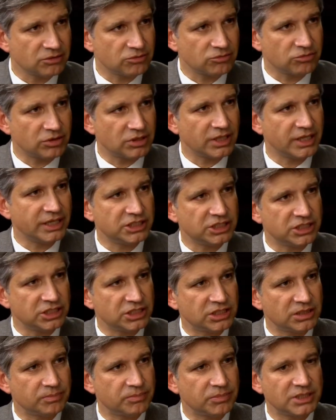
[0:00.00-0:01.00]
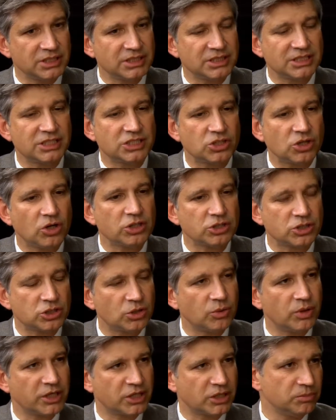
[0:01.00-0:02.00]
relationship, but is this
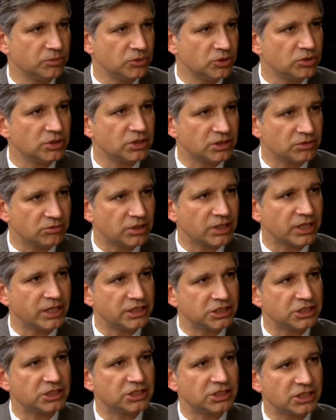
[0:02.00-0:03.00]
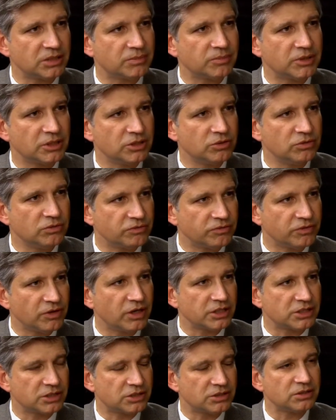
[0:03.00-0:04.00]
also a community relationship that you've
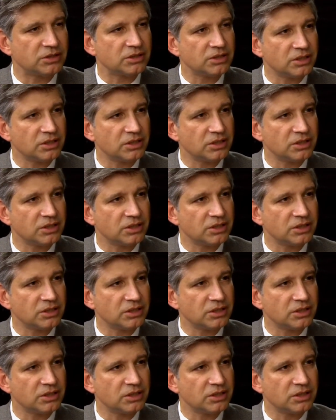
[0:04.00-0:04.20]
fostered?